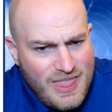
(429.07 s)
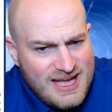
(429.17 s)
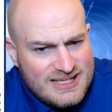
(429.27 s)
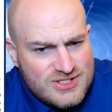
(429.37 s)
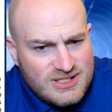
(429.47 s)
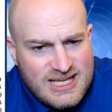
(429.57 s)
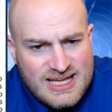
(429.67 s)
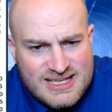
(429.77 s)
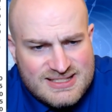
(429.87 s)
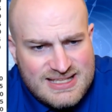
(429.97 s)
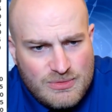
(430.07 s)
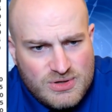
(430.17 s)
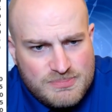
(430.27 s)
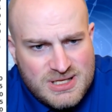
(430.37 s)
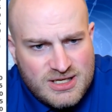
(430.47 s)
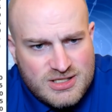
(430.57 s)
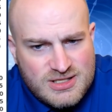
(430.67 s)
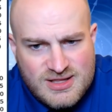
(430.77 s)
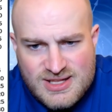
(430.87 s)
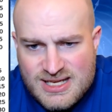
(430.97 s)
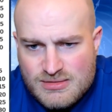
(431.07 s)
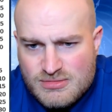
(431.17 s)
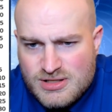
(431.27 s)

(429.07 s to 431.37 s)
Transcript: actually, I guess that would have been a good thing.